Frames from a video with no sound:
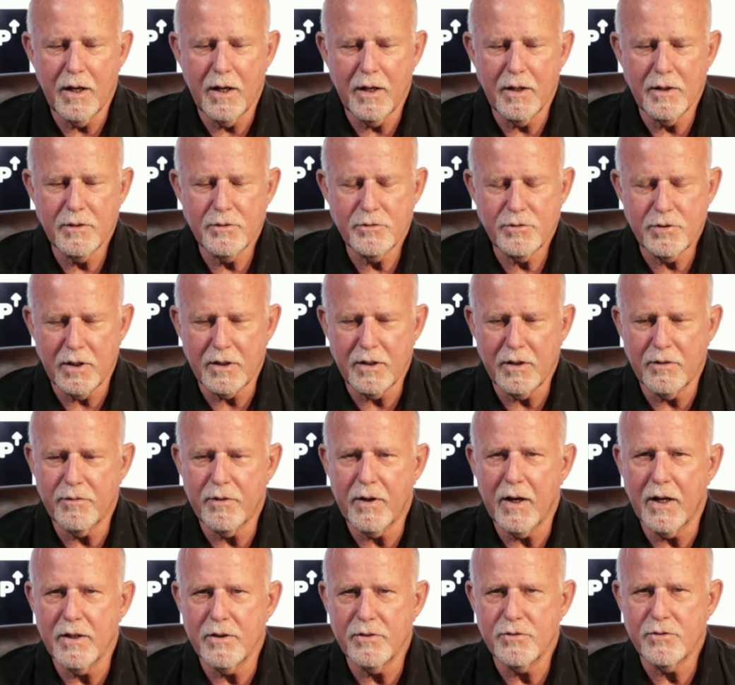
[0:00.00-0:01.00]

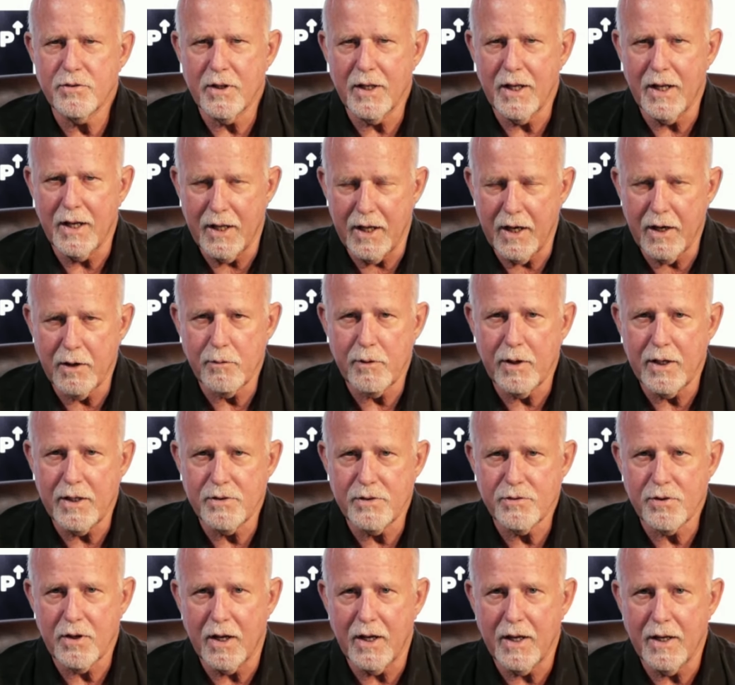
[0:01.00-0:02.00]
signifies an air
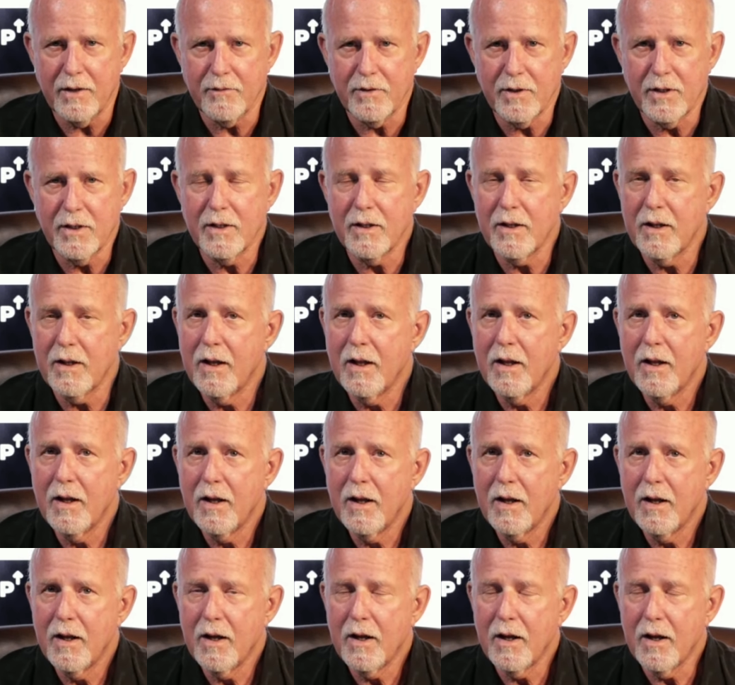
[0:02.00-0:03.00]
raid siren.
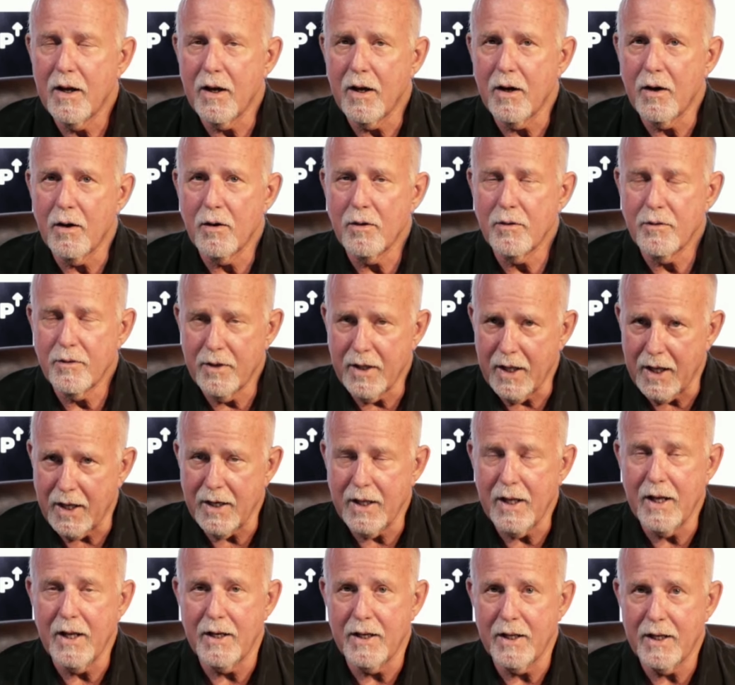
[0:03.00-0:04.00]

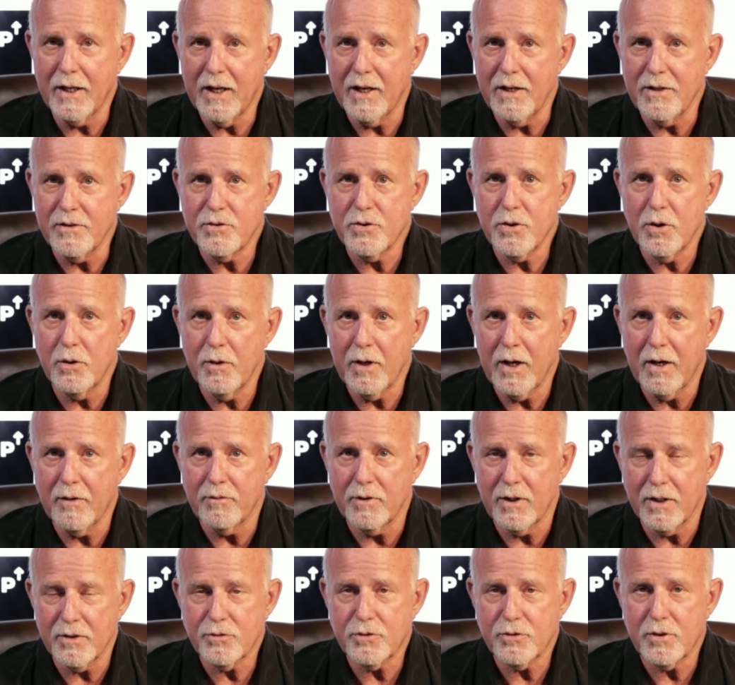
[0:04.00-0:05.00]
That indicates you
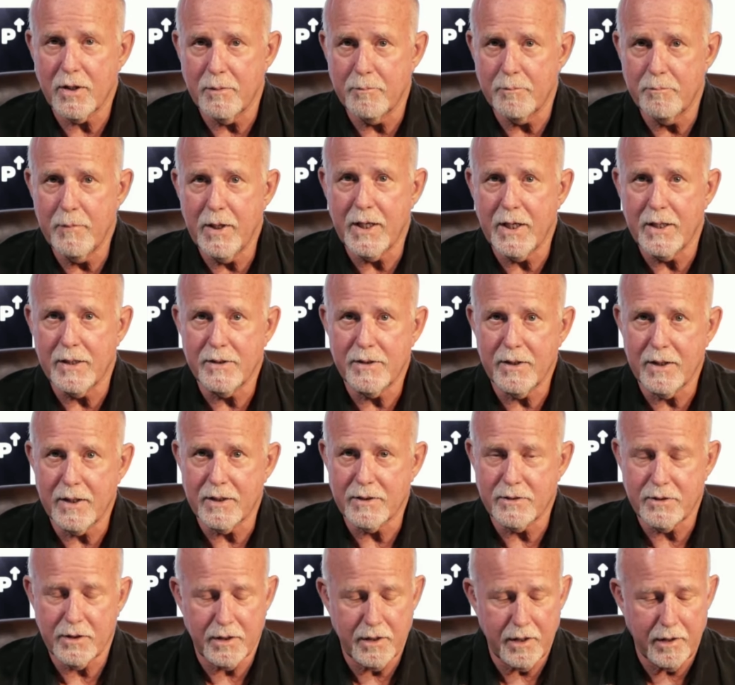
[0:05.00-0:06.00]
have less than a minute to
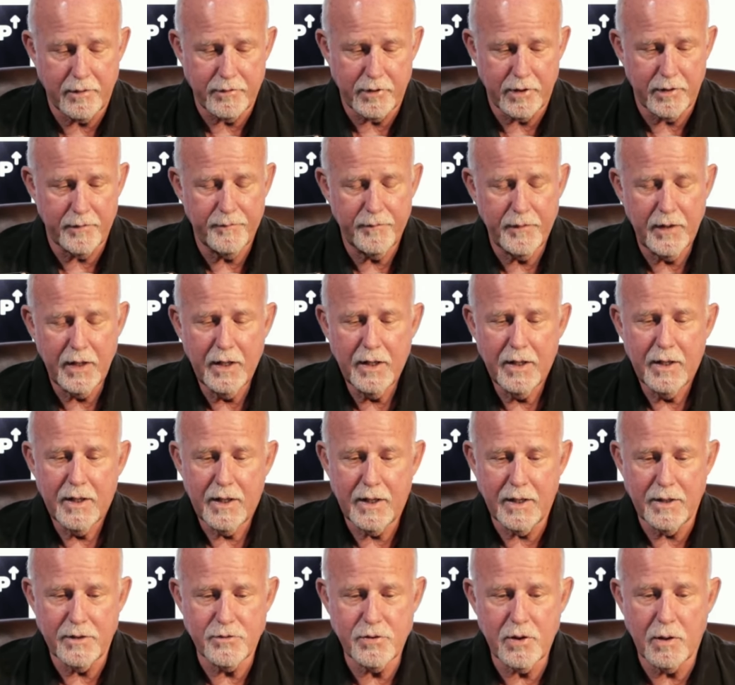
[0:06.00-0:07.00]
get to cover.
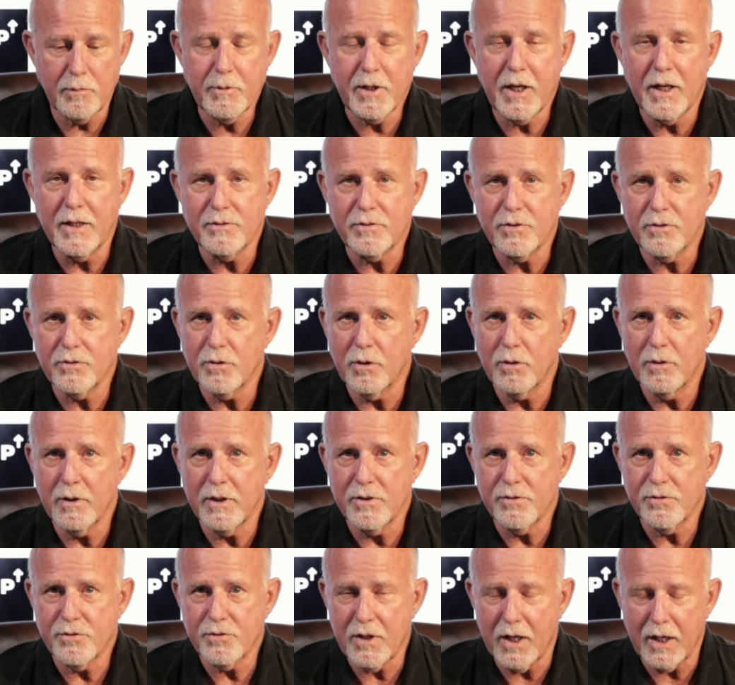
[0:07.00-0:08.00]
And in some cases,
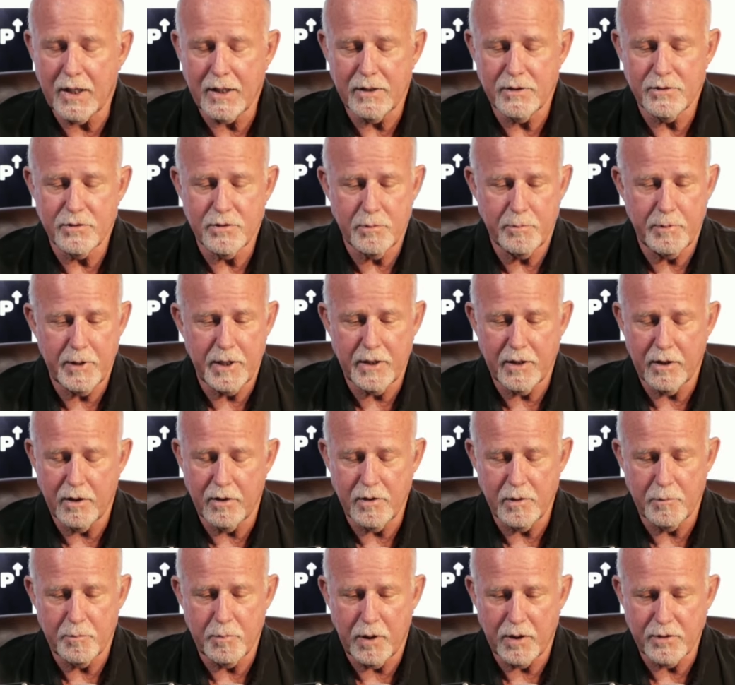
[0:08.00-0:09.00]
only seconds, depending on
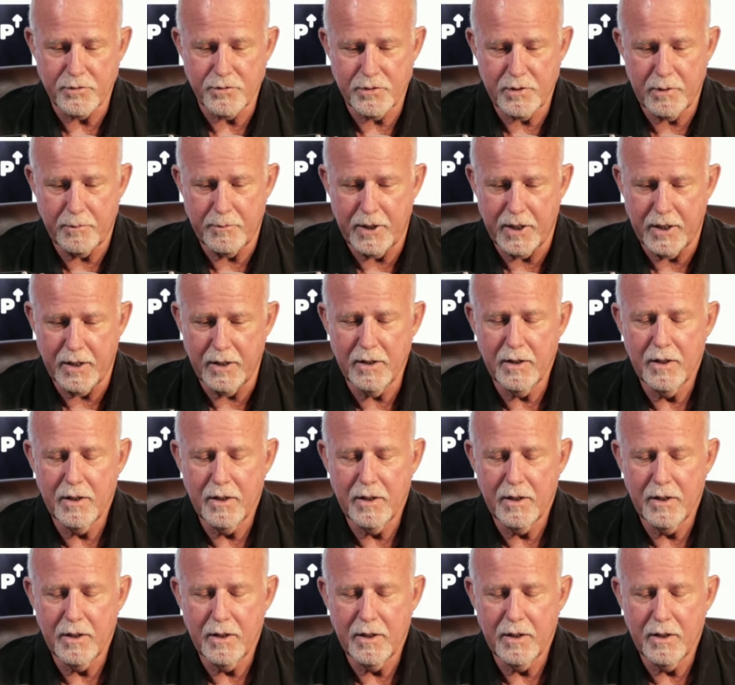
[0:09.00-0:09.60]
your proximity